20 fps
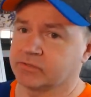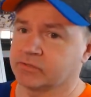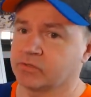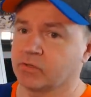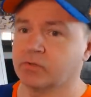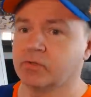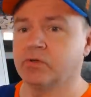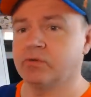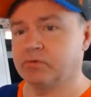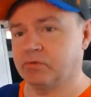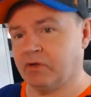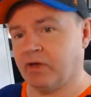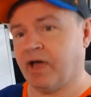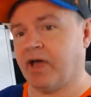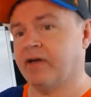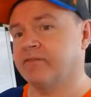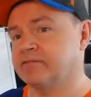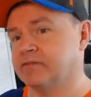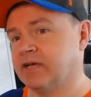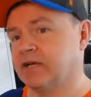So you you
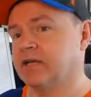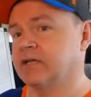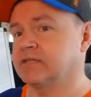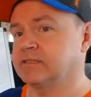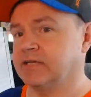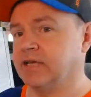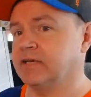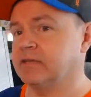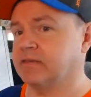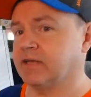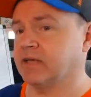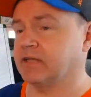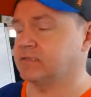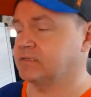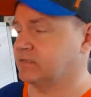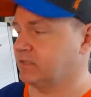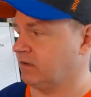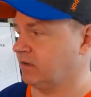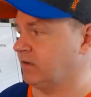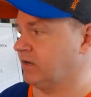have to kind of take that and
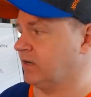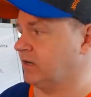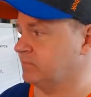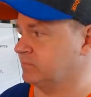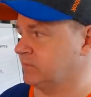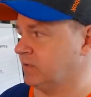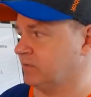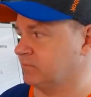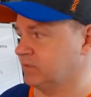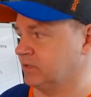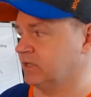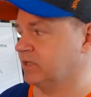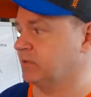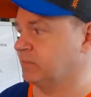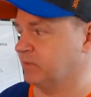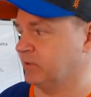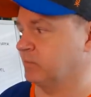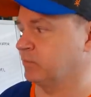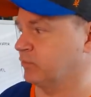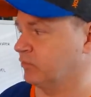say, all right, I'm I'm going to
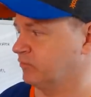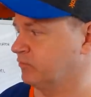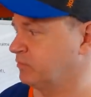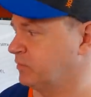come in and prove